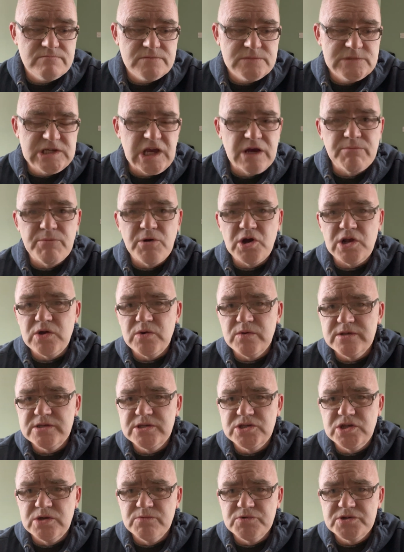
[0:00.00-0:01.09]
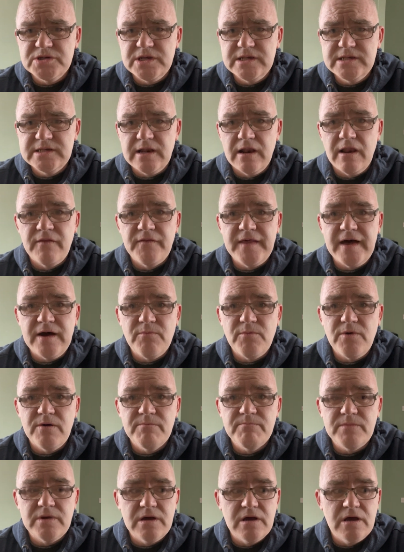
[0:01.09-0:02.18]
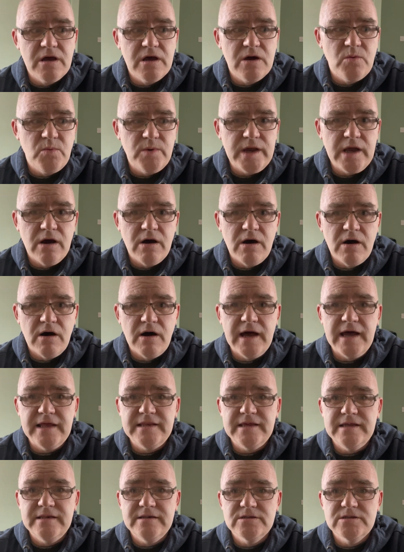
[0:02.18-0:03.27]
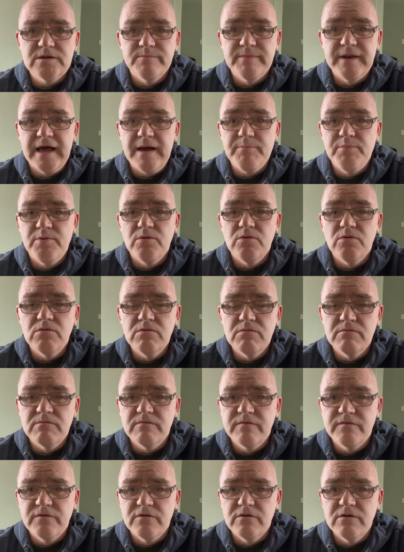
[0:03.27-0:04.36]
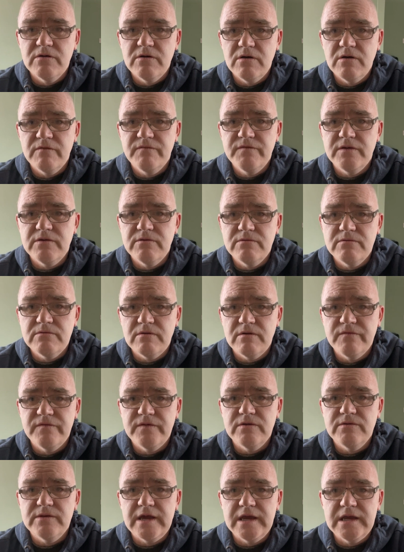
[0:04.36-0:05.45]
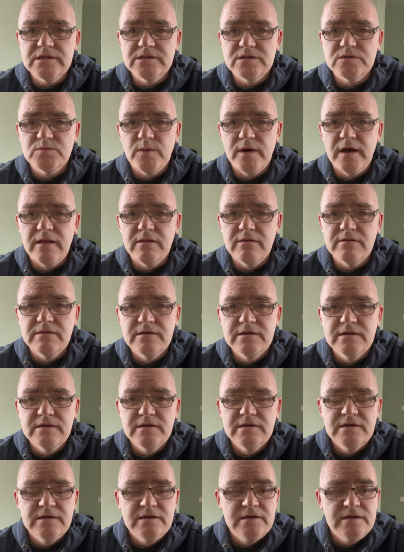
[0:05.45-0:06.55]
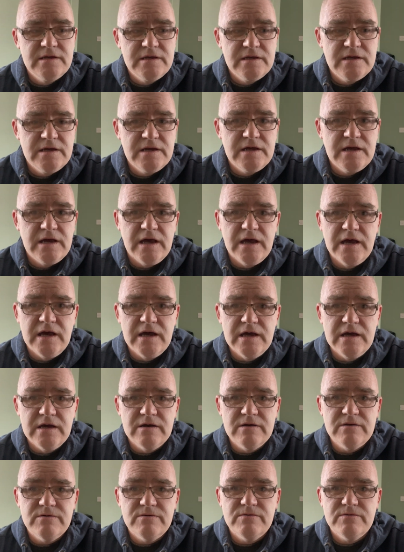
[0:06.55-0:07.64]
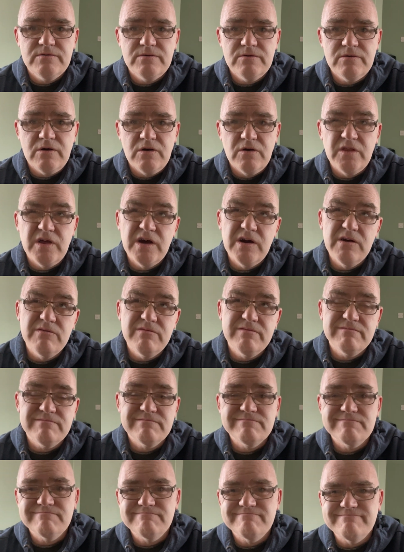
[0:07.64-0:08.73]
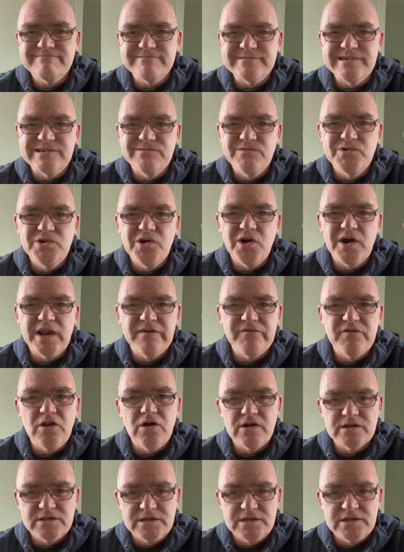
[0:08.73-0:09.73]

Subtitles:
not going to go into too much detail on that one. We are heading to Blackpool for a few days as well, although we're not going to have a lot of